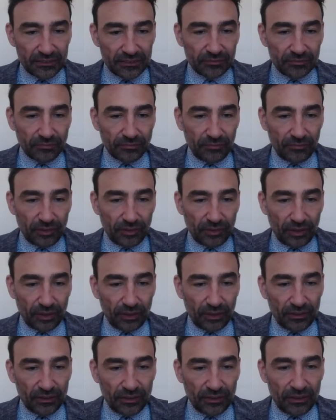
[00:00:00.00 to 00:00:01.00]
Okay.
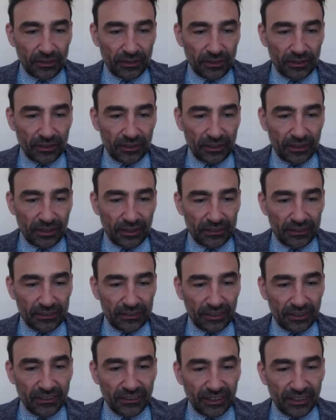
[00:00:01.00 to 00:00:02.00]
The
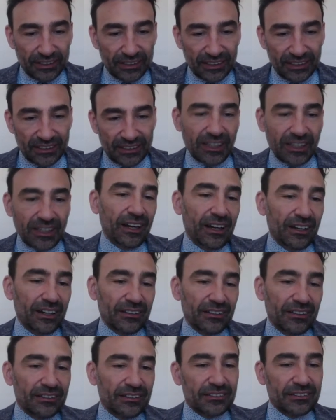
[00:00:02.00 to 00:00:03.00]
indexes are the
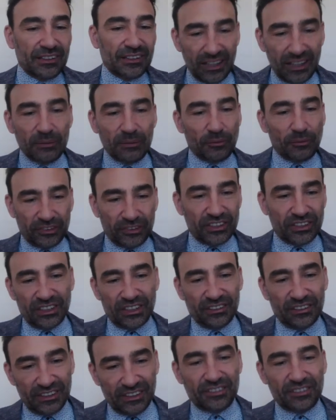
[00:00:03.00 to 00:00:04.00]
name of the series,
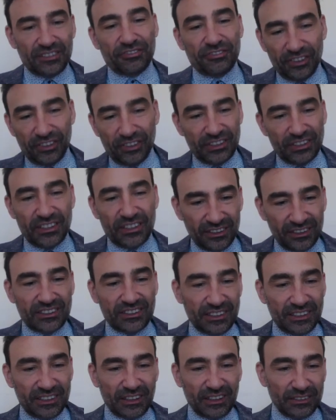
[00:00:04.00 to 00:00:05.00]
first series,
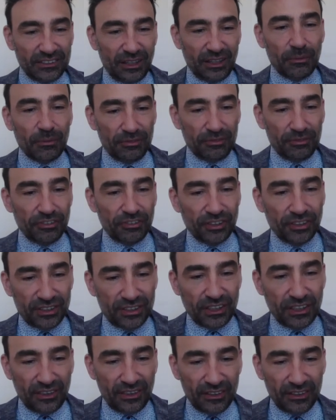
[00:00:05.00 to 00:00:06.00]
double first, third
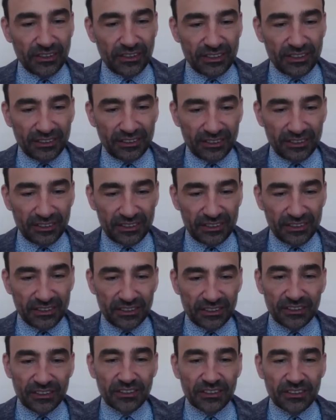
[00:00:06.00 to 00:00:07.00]
series.
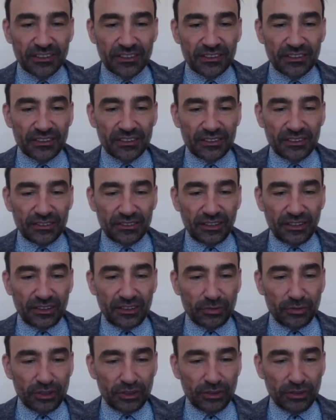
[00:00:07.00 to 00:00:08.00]
Okay,
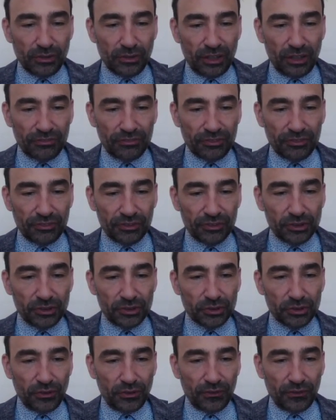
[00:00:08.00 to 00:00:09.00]
21, 42, 3.
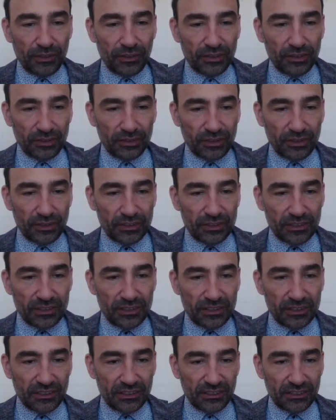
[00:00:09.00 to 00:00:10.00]
So it's a
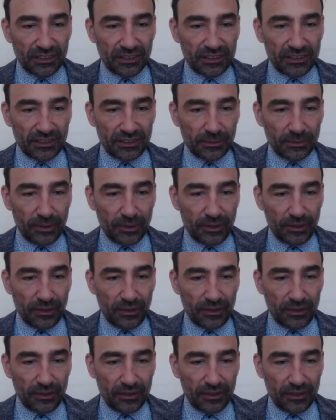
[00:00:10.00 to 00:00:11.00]
series with
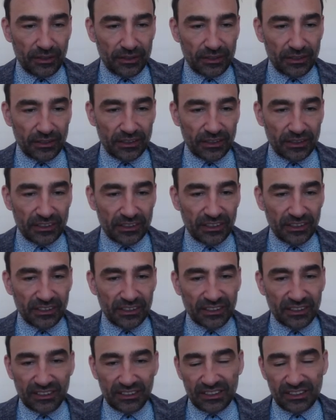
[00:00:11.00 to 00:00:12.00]
this. It's a series in this
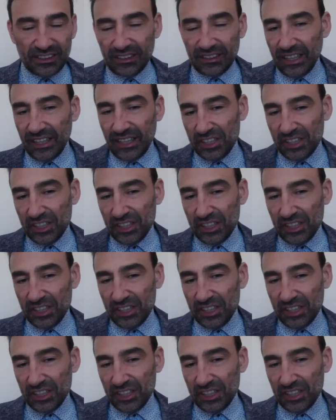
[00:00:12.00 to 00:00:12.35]
direction,